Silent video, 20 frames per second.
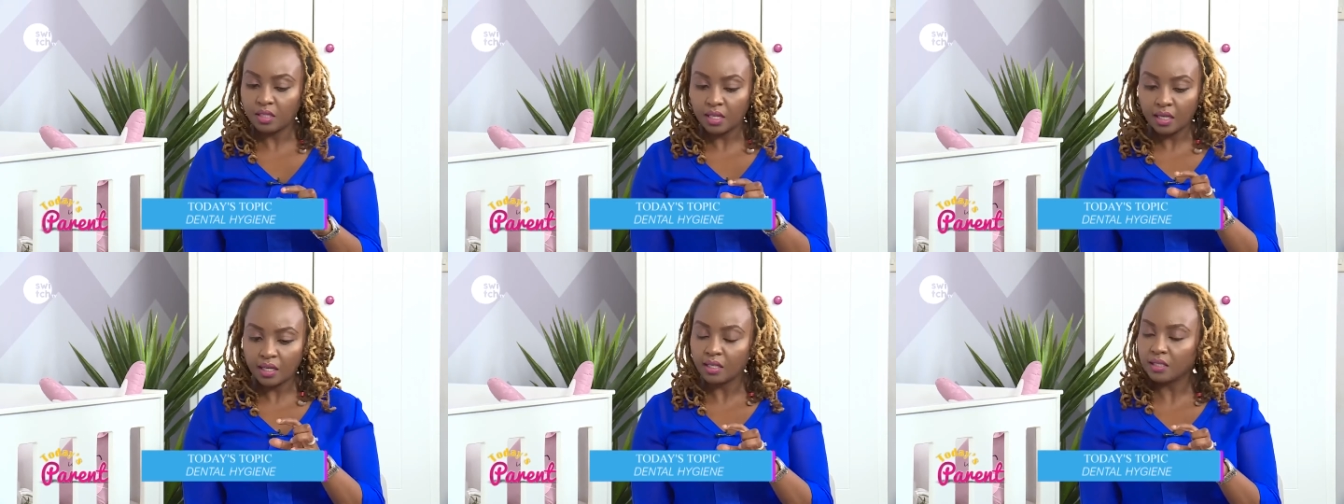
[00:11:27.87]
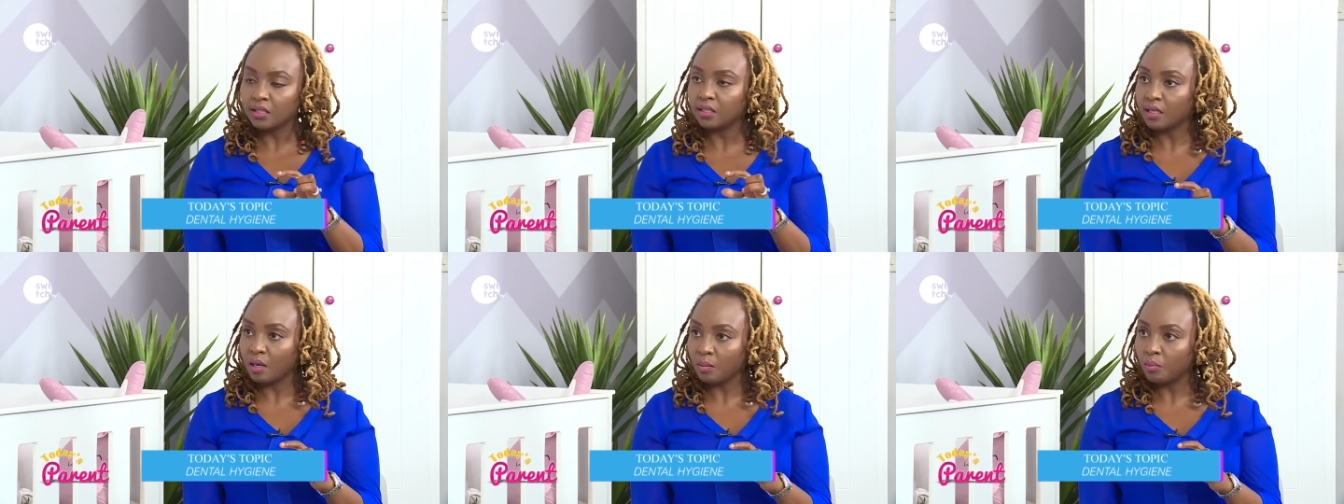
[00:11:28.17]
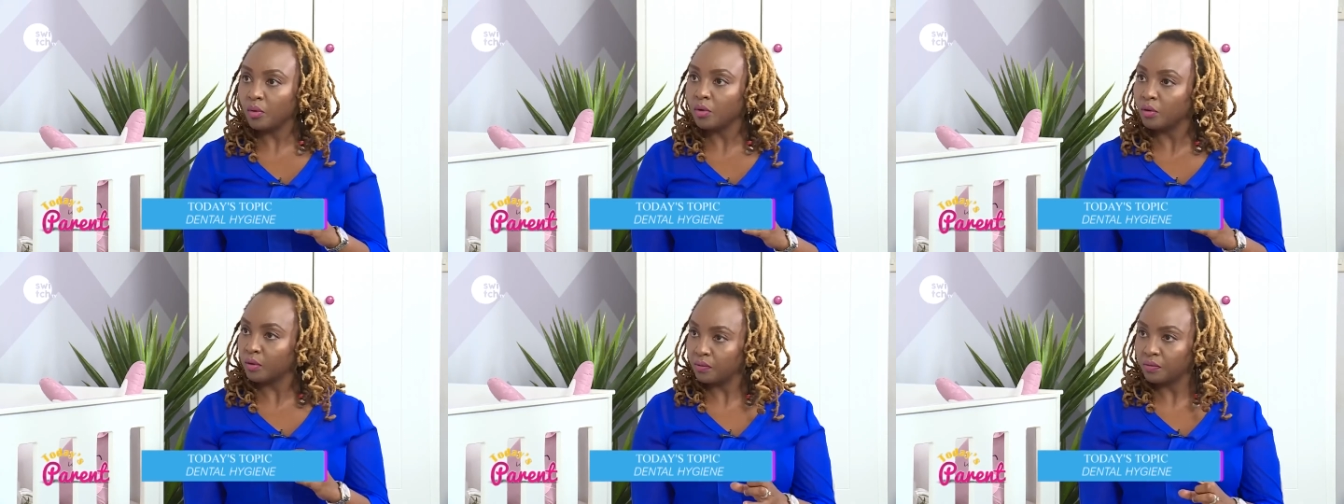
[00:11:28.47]
take a
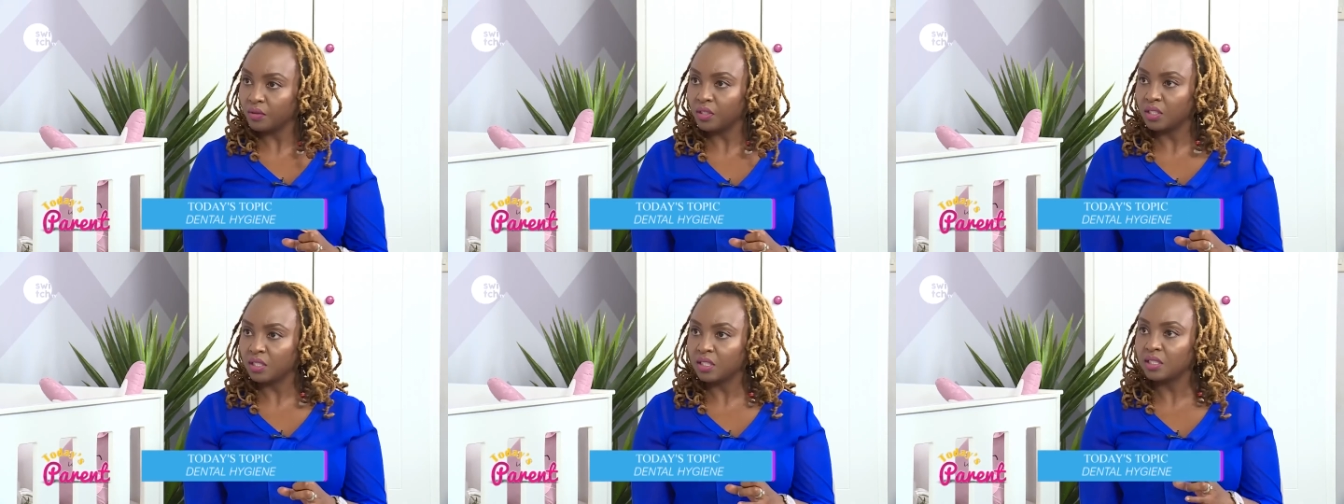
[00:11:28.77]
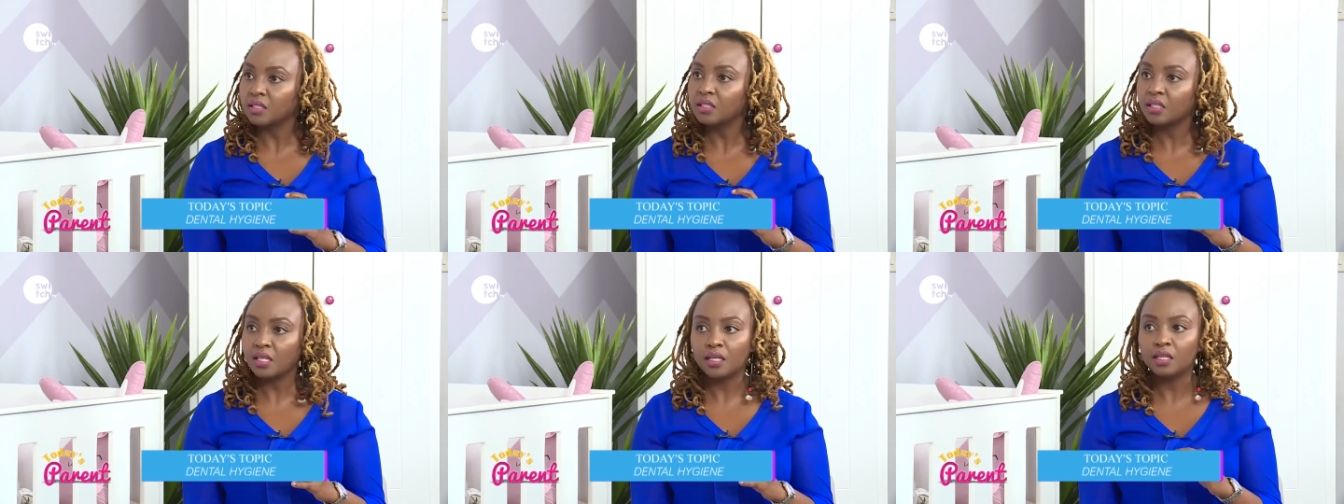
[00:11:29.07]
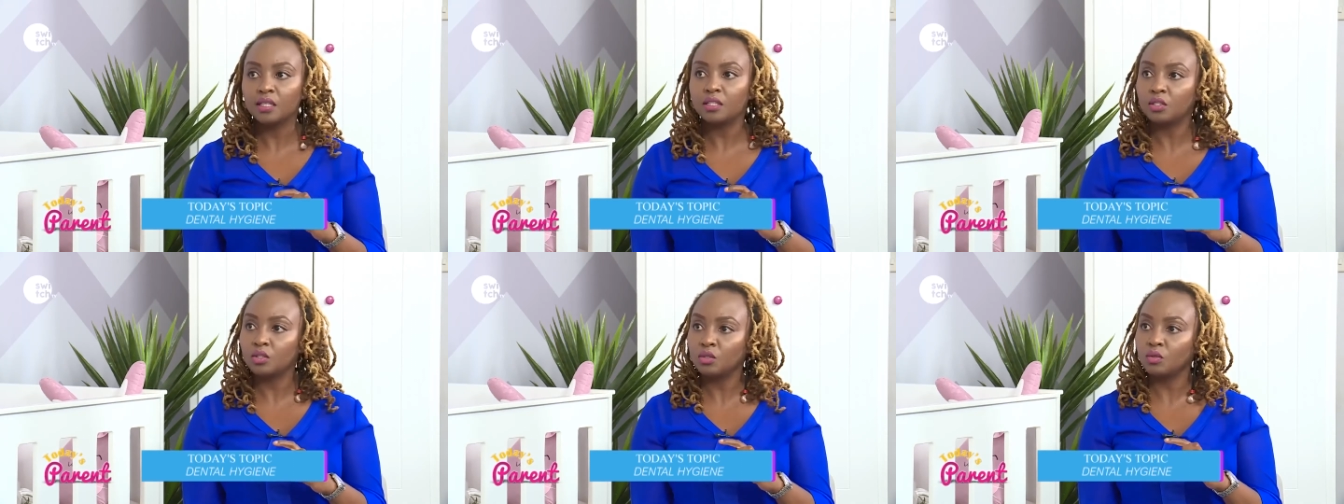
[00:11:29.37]
sample of it and
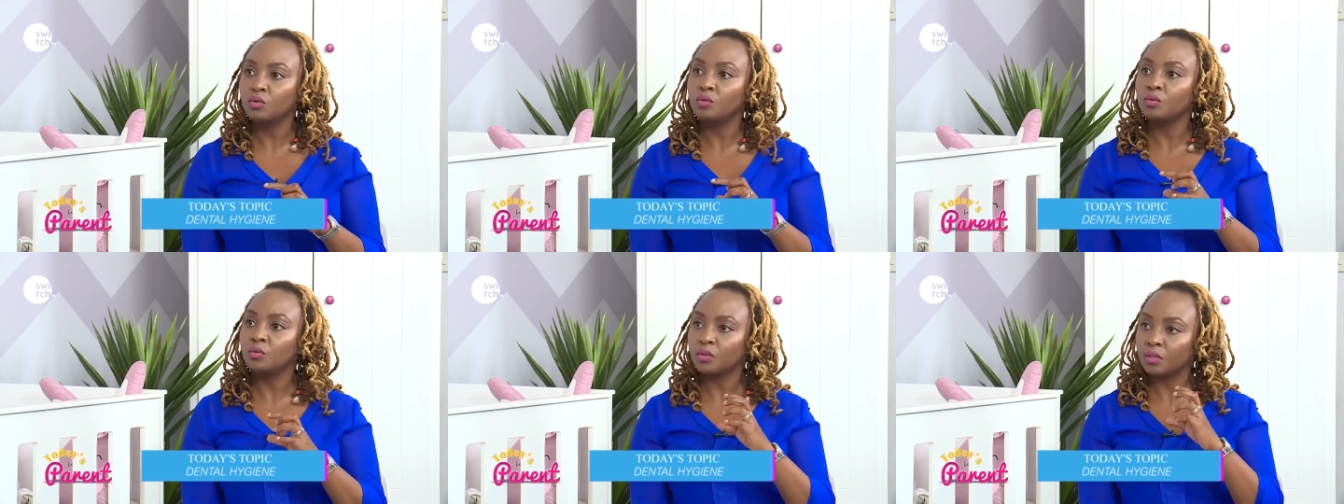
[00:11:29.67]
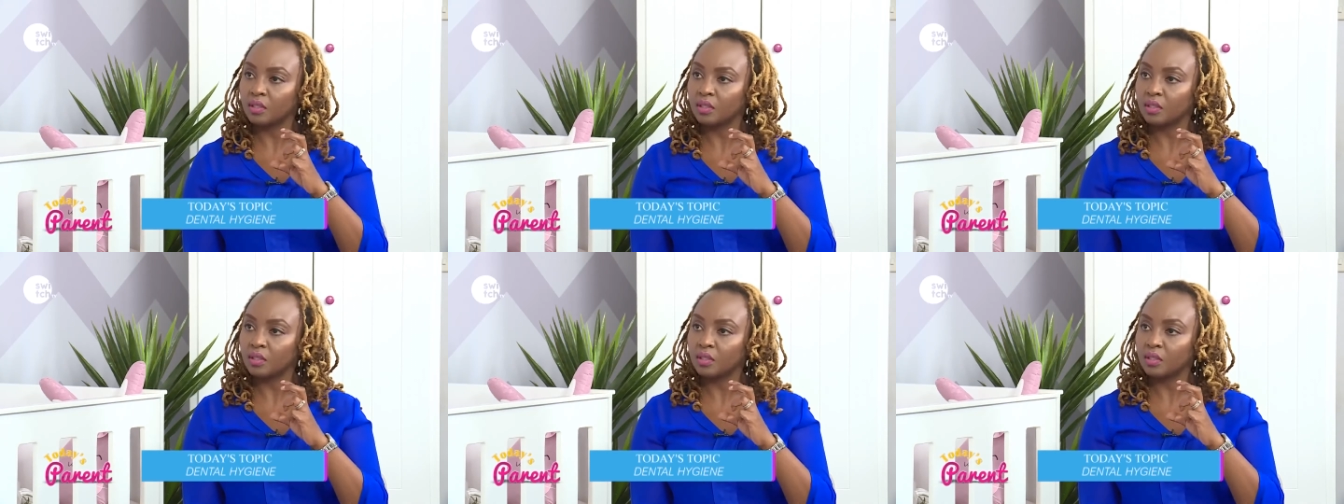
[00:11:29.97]
take it to